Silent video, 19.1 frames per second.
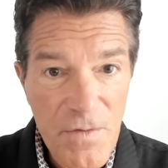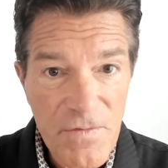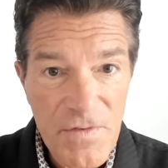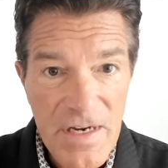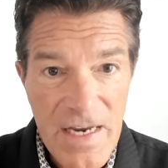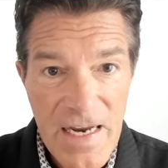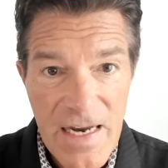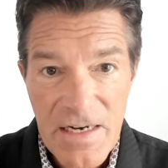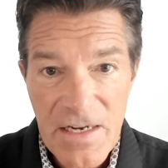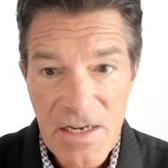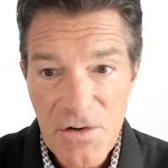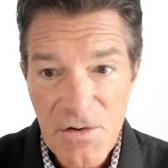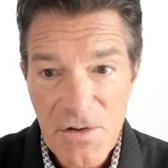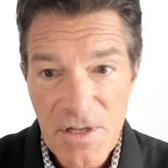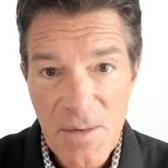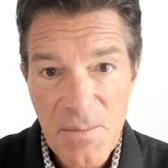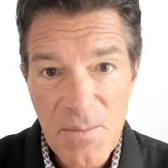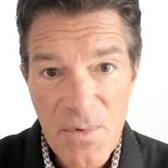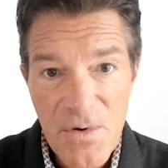If you can't hit
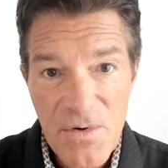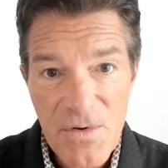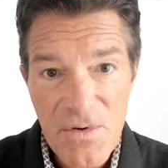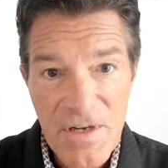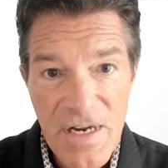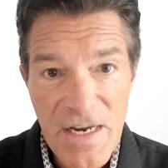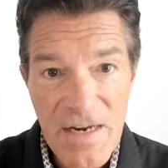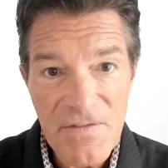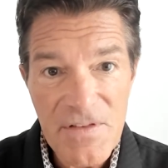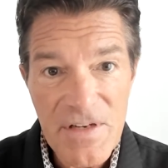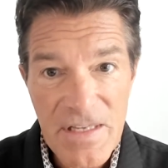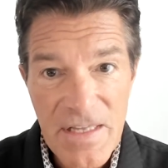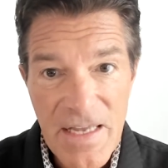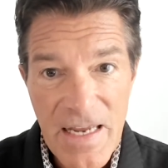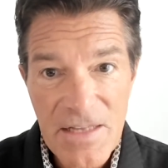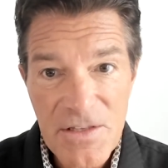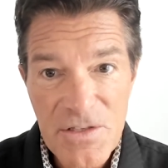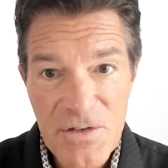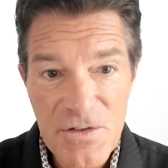your number, you have to
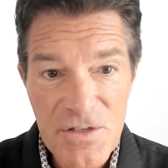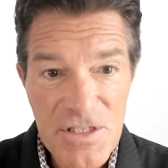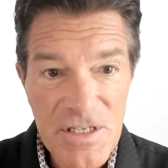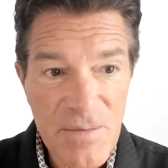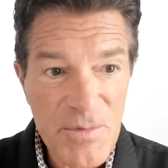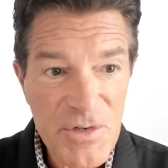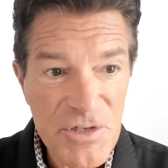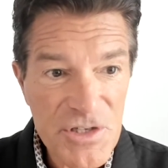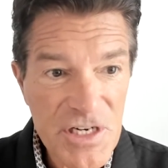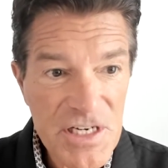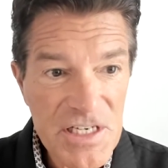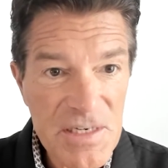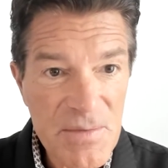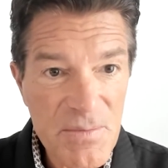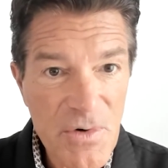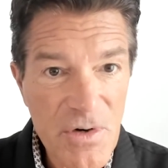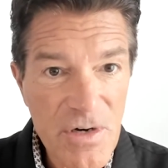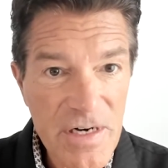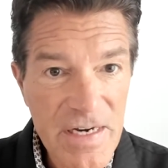enter some
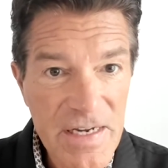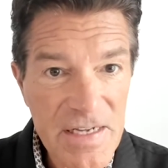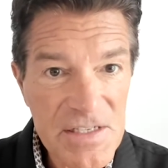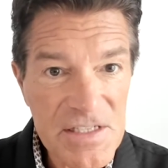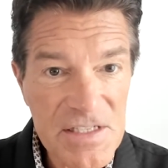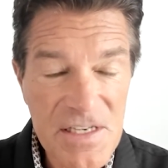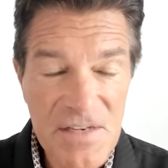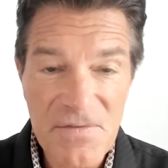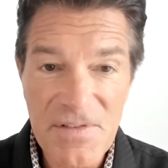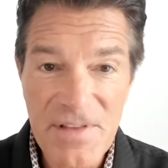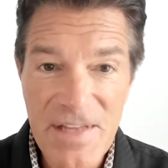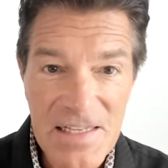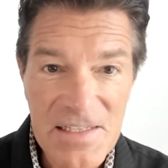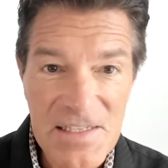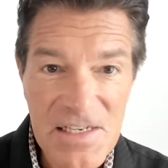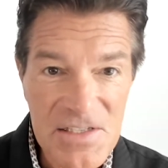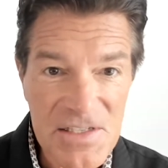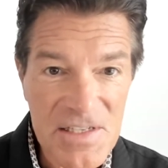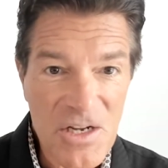adjacent markets. If that
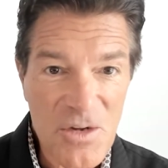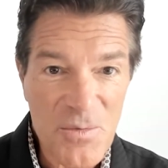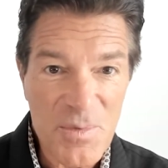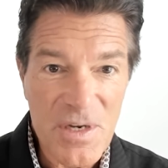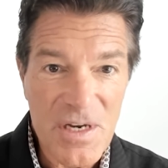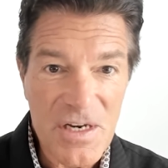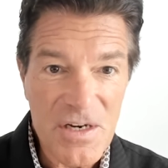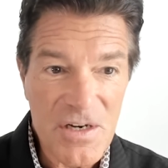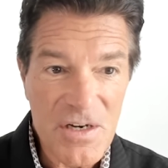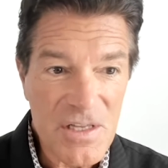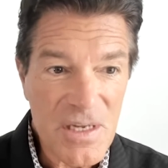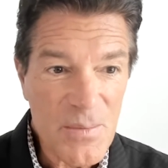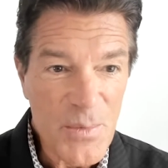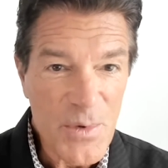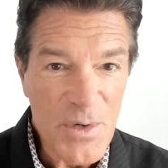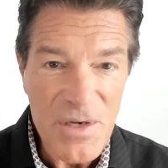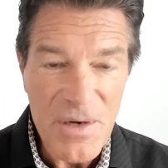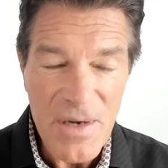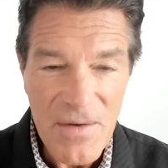doesn't help you hit your
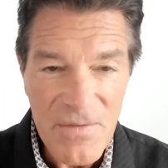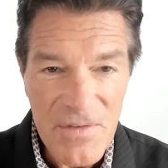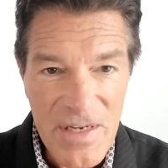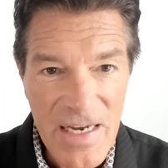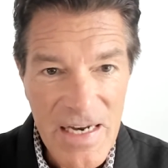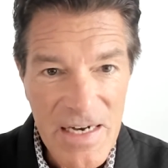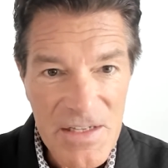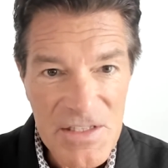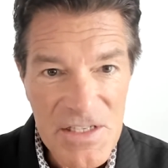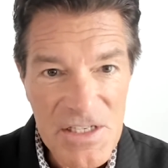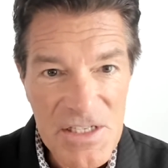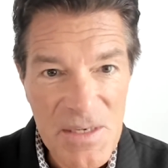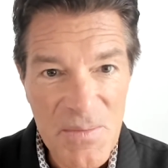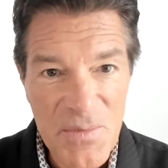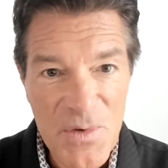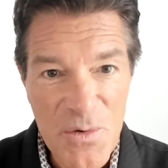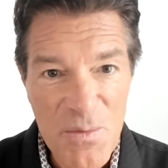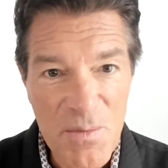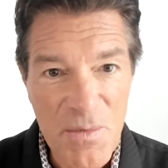number, you have to get into
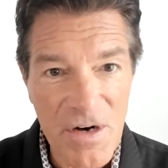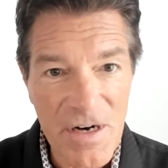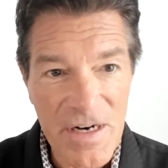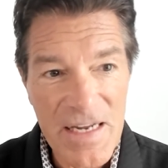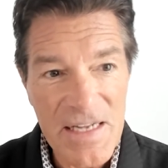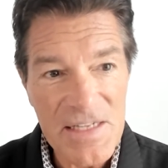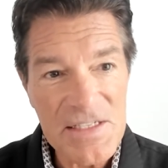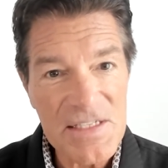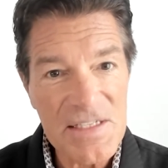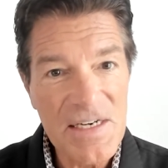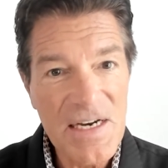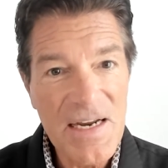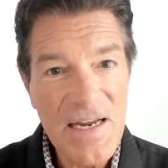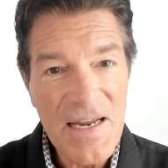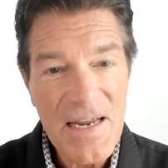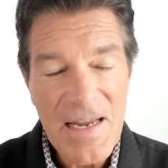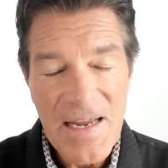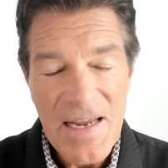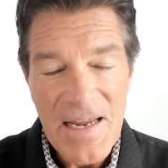some new markets.
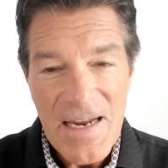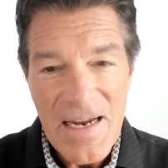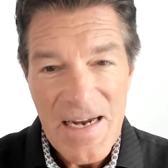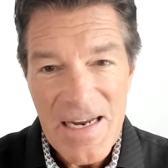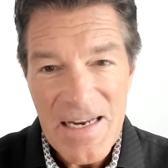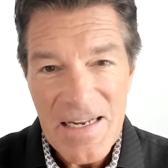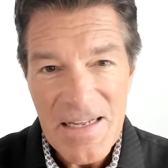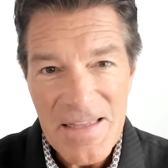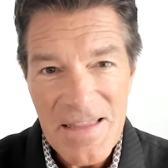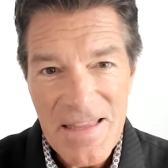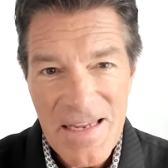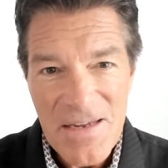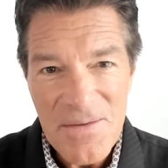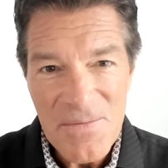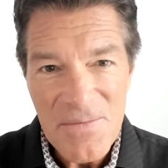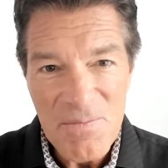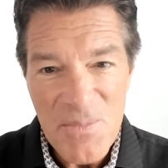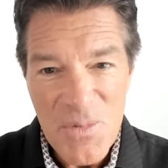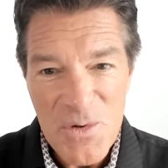And I think
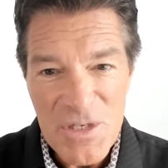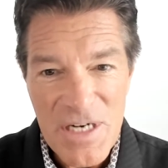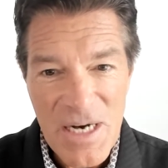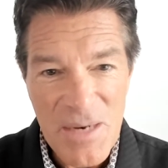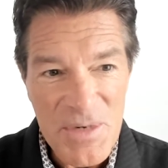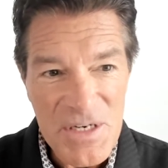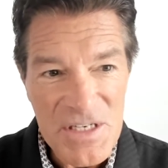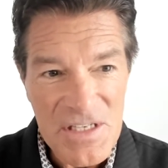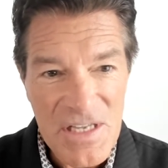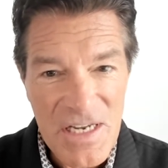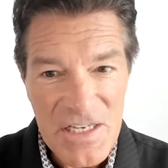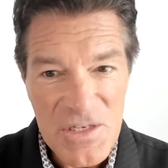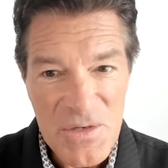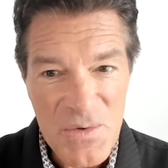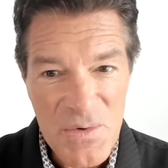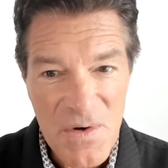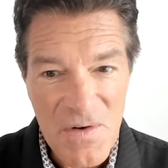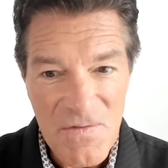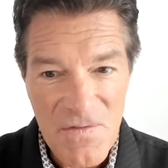most companies like
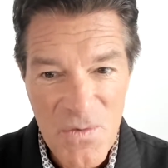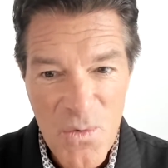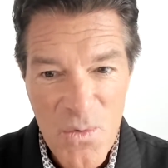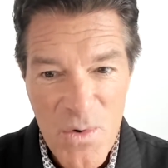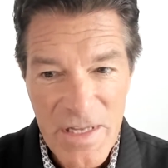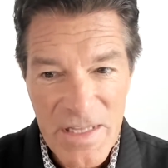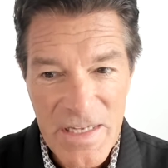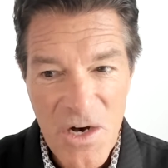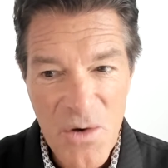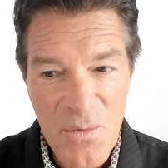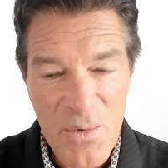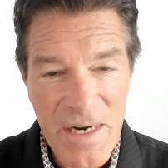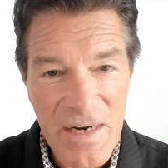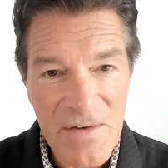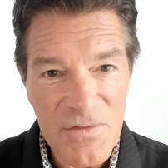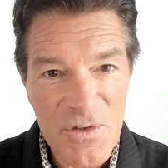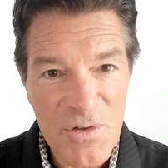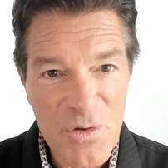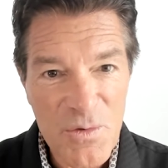to avoid going
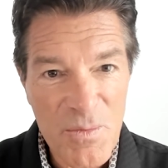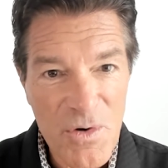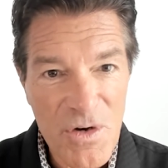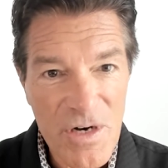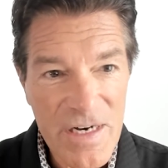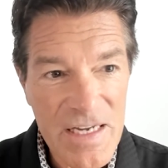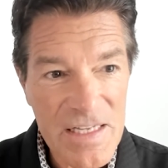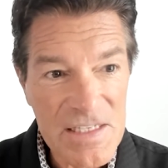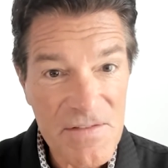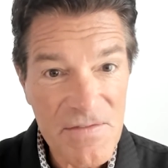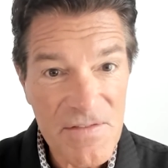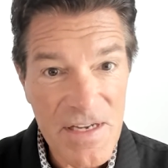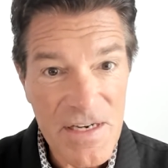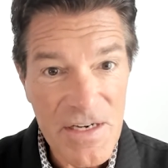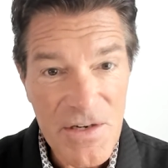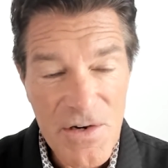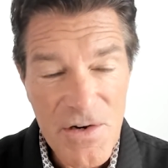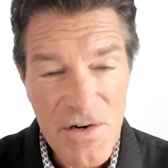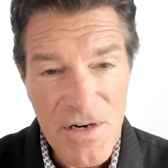after new markets if
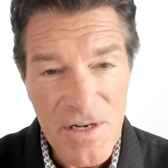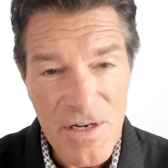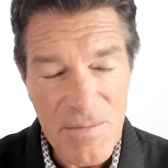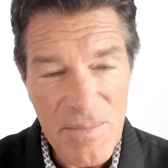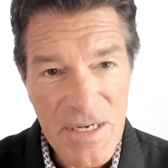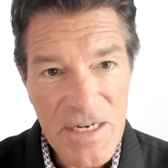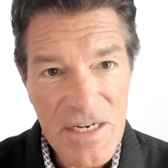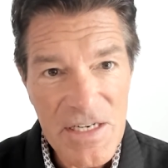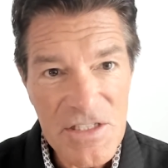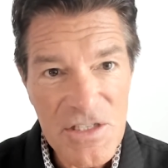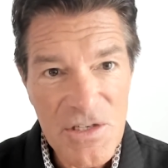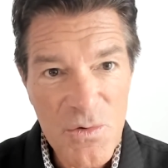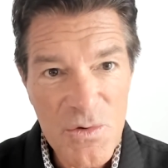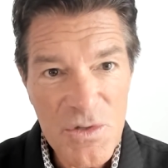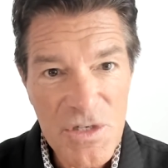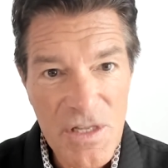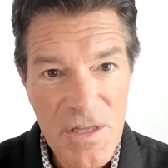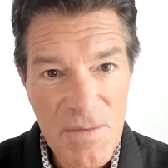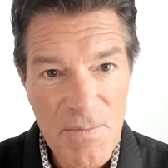they could, because
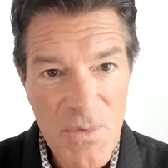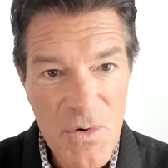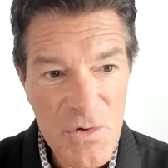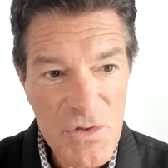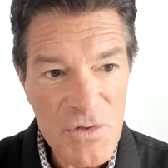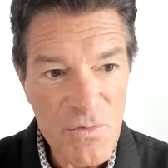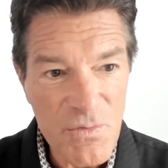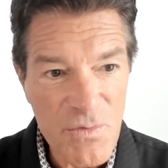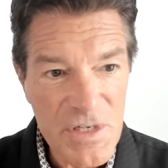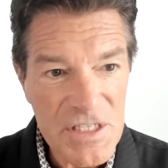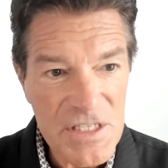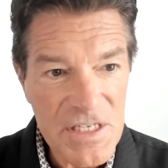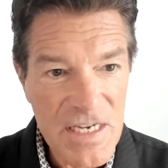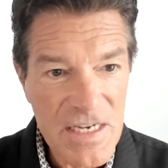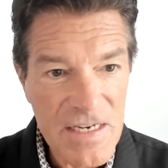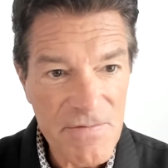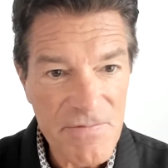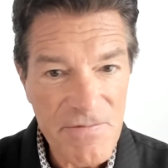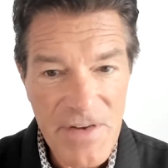those are the most
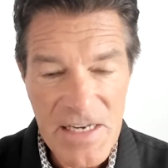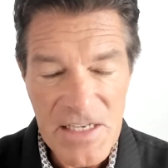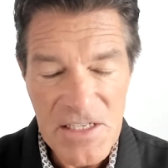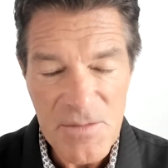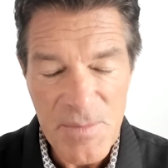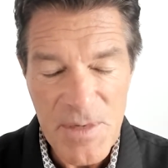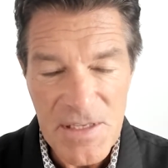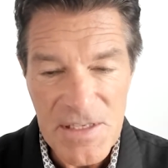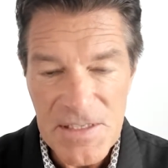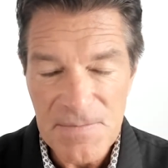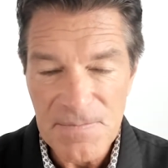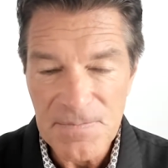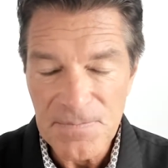risky investments.